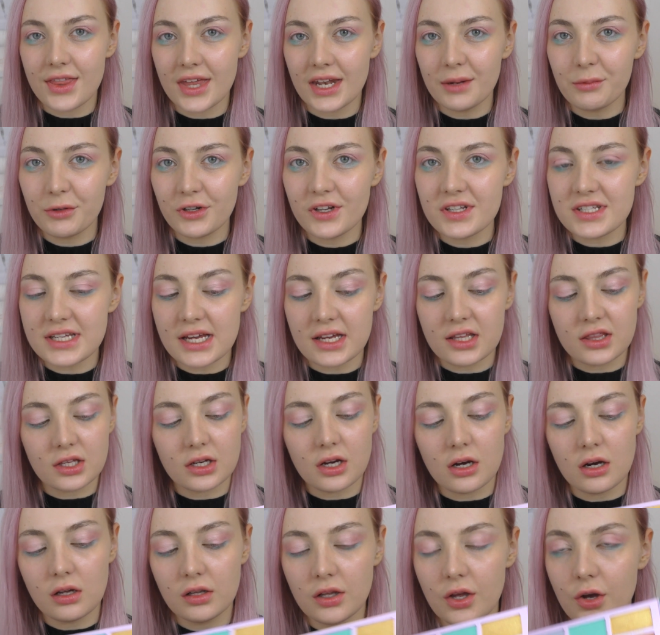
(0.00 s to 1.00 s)
Then I'm going to take the
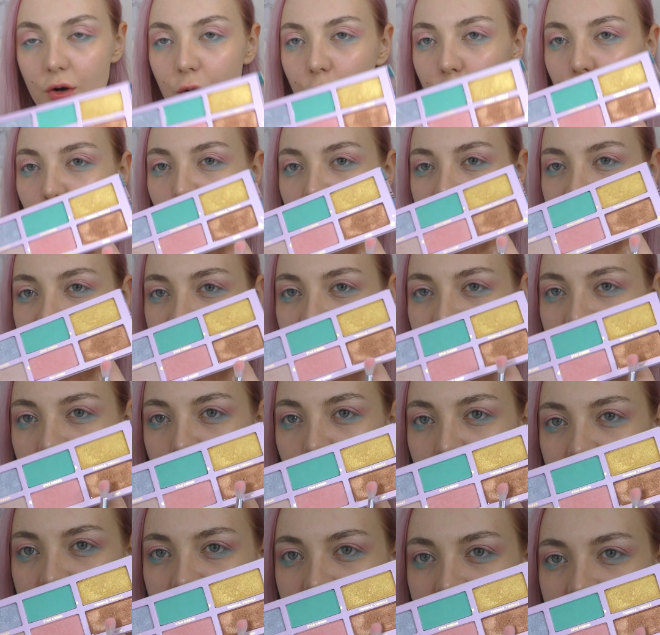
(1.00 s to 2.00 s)
color
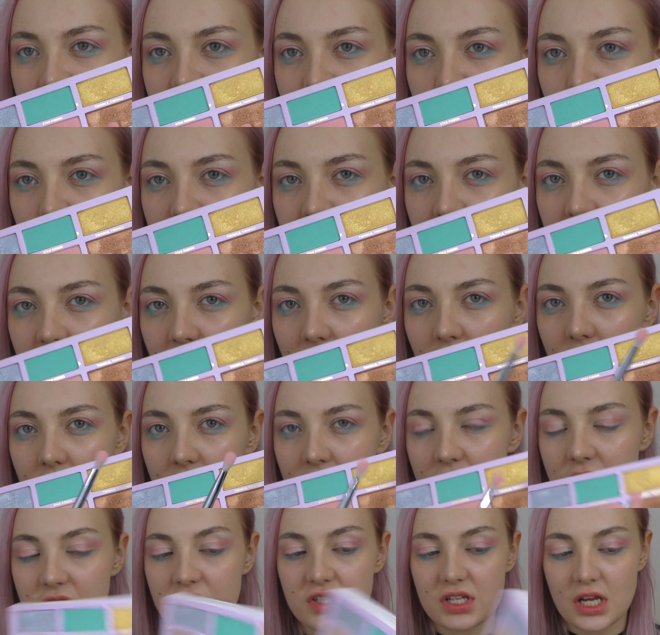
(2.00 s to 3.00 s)
Wish, which is this one here,
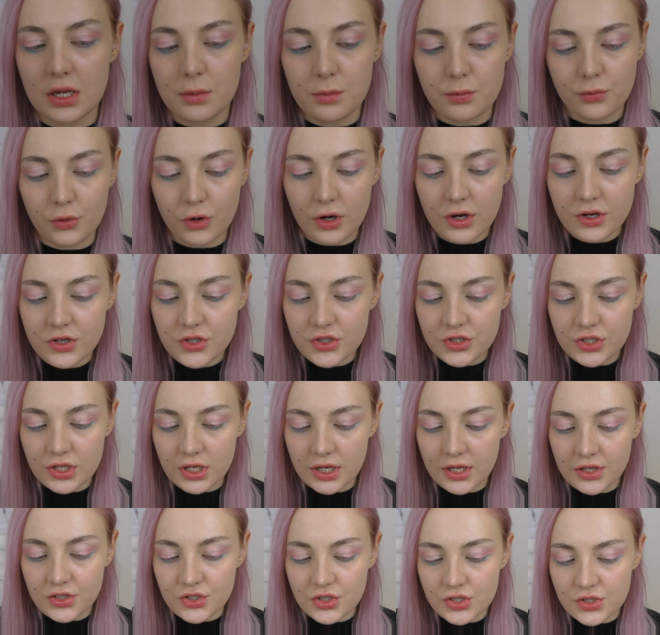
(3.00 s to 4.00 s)
on the same brush
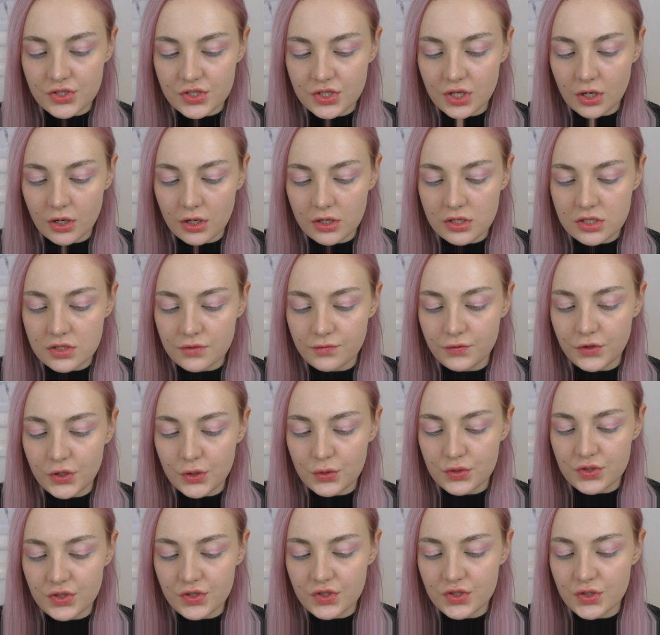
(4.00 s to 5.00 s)
and just kind of
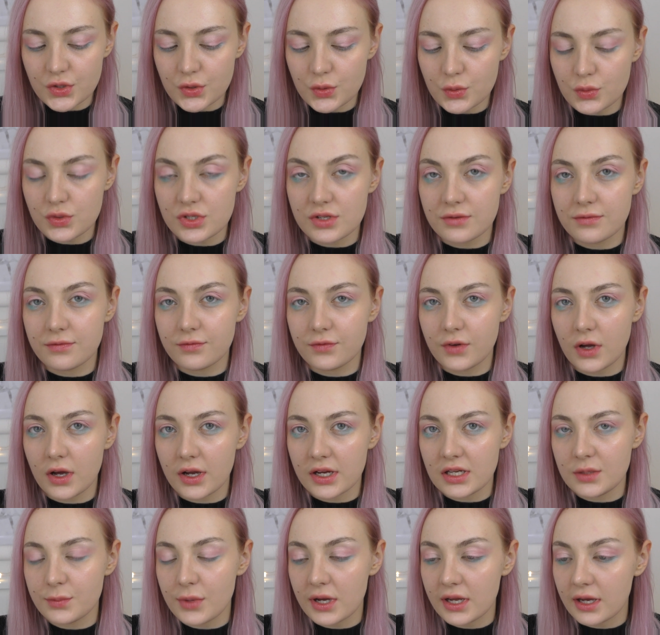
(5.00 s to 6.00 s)
use it to
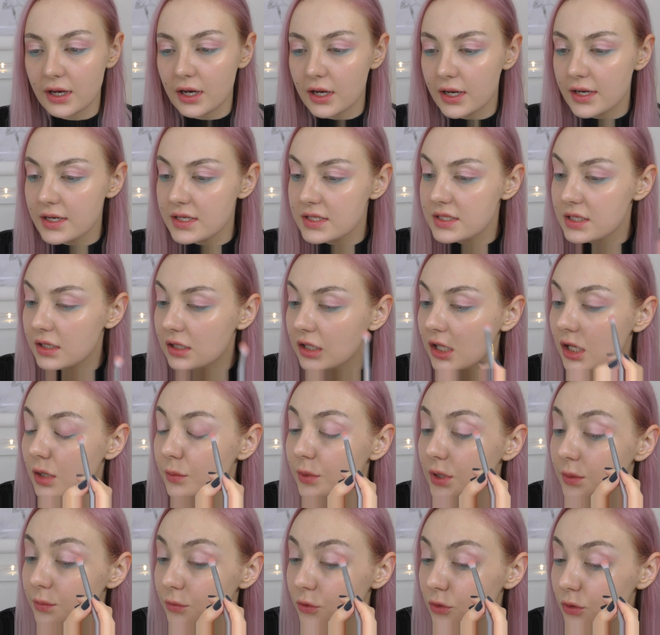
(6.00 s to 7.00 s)
define my eyes a little
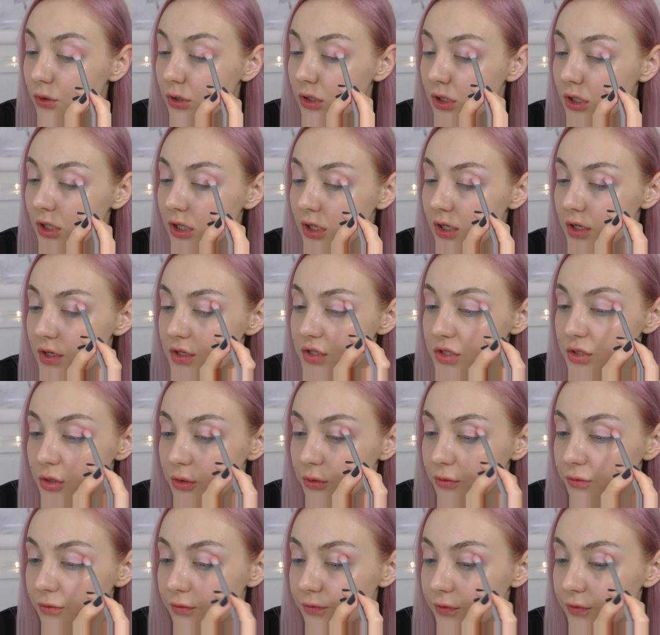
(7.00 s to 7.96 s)
bit more. So